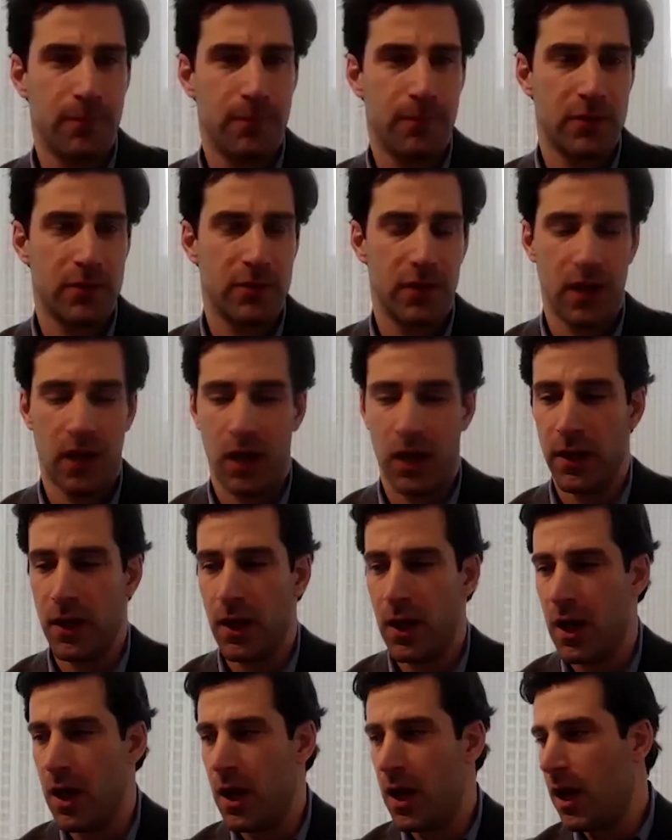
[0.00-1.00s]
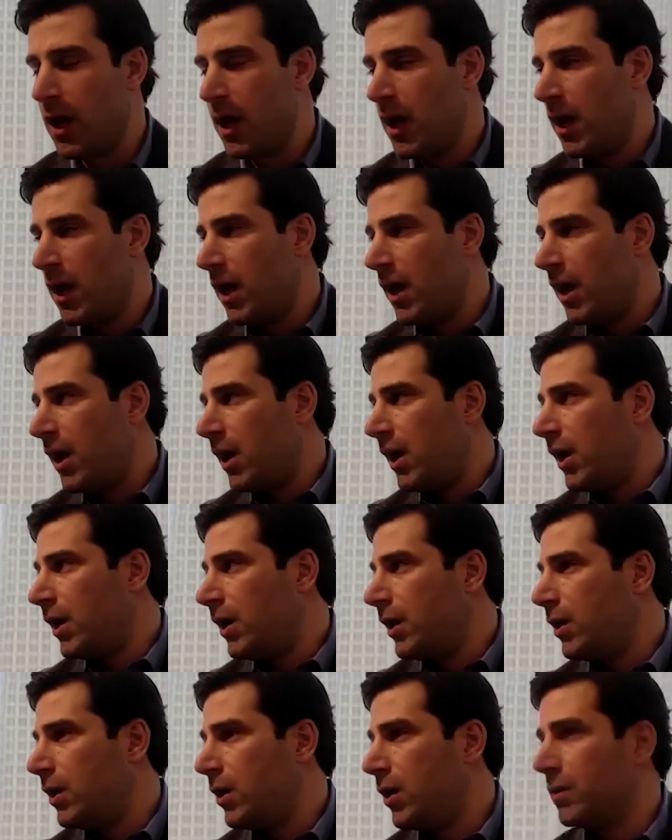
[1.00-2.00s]
Thanks for that, Holly.
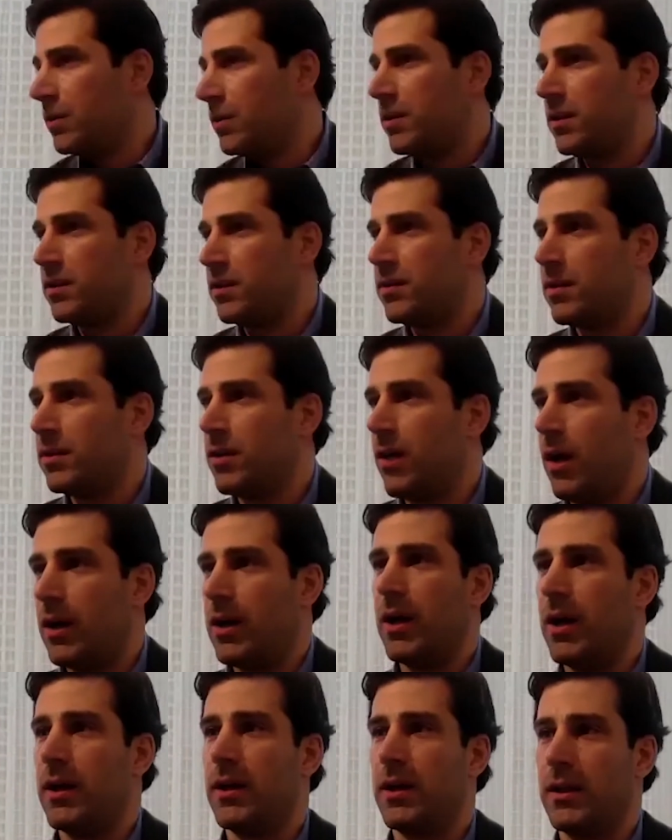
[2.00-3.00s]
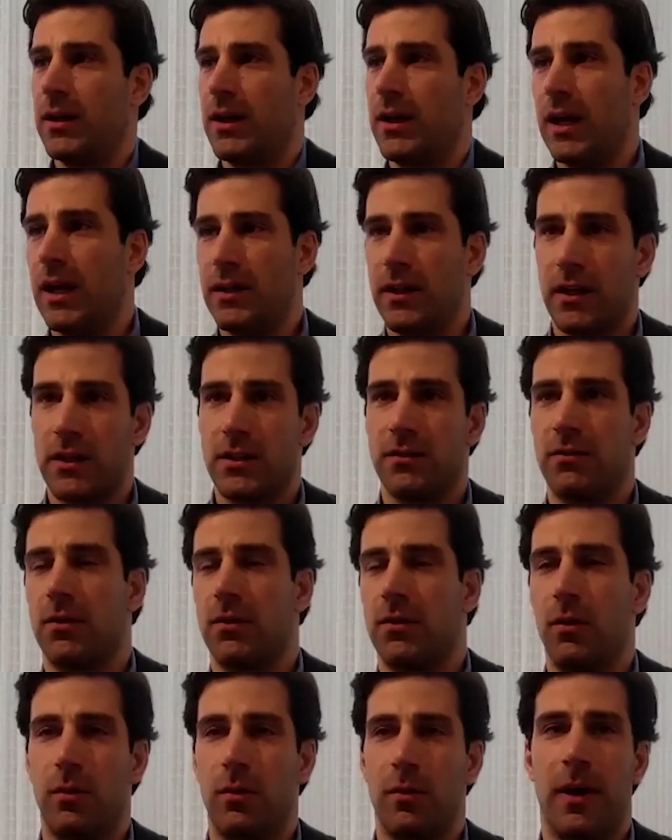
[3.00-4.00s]
To talk in the context of the
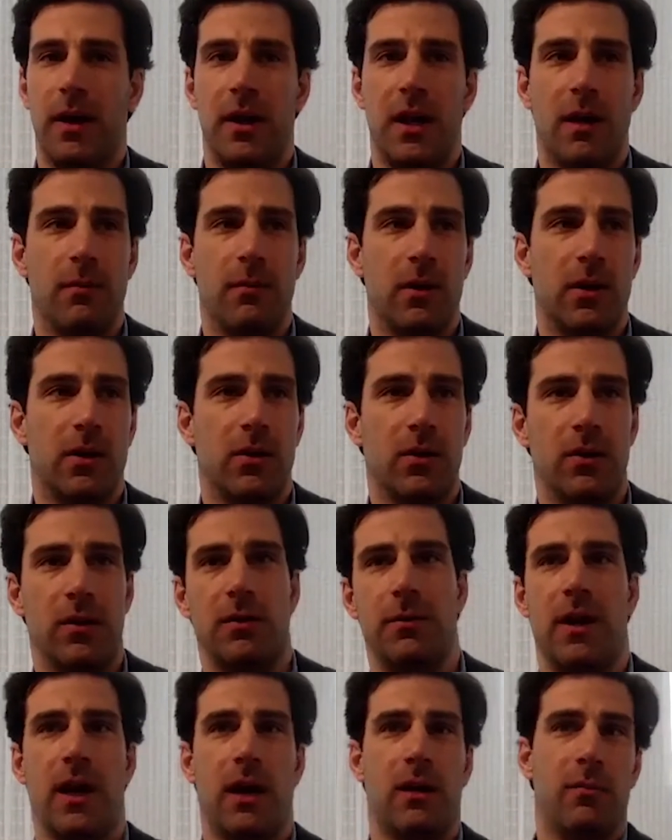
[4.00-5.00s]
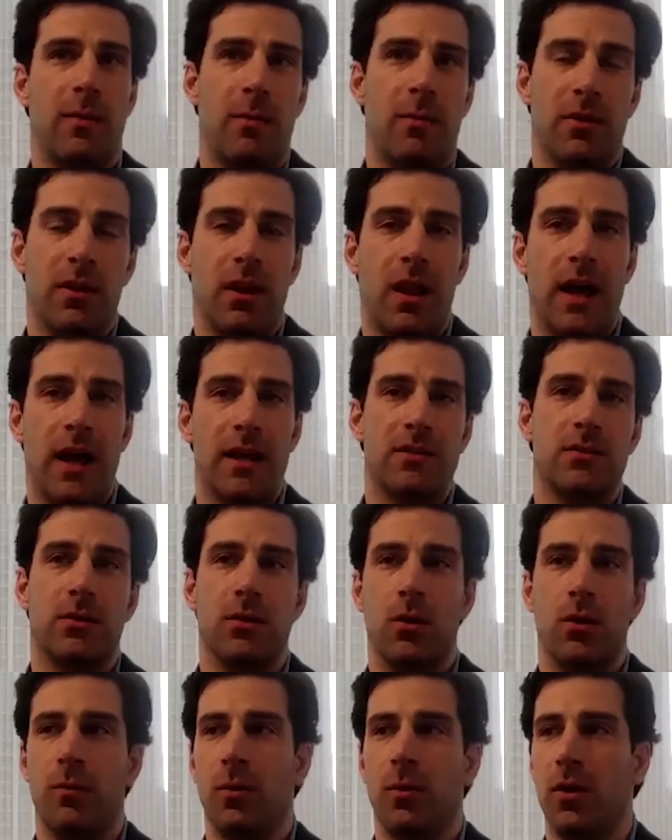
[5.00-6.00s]
global pandemic, currently we got to remember the last
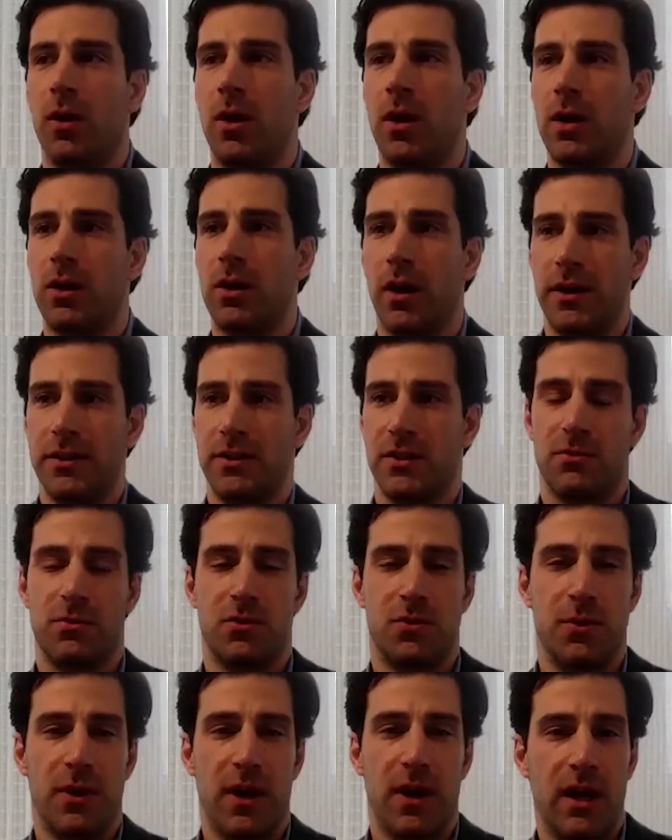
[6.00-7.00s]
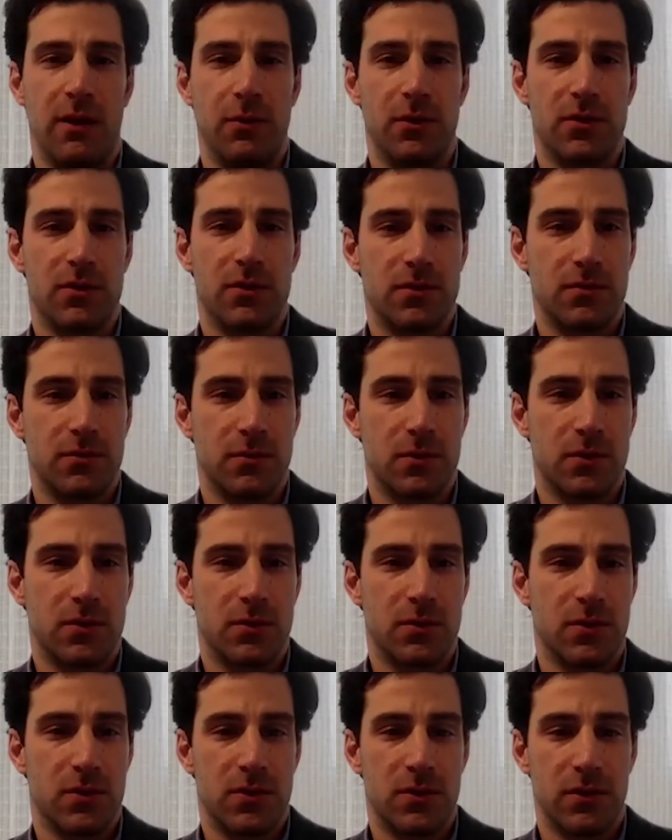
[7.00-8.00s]
global crisis which we had, which
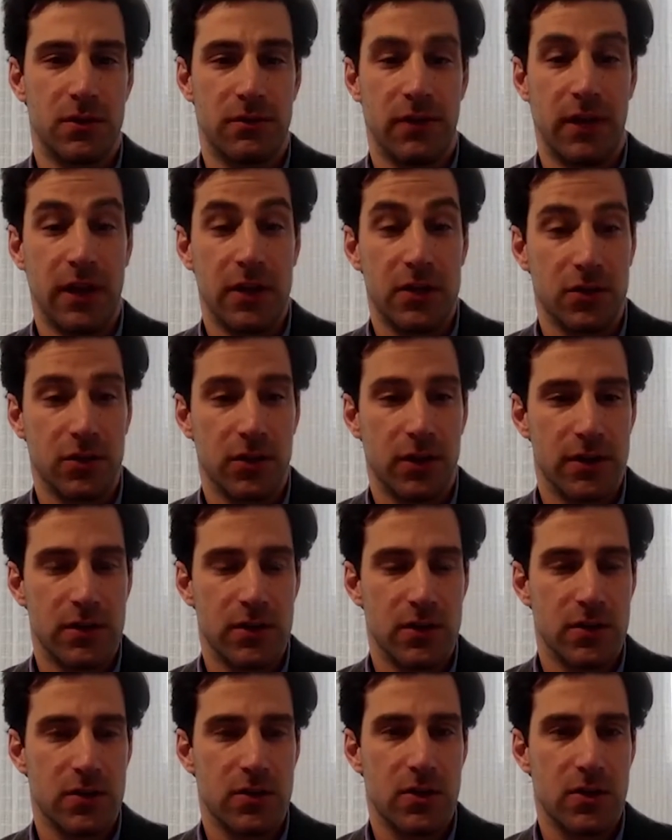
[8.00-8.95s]
was a financial crisis.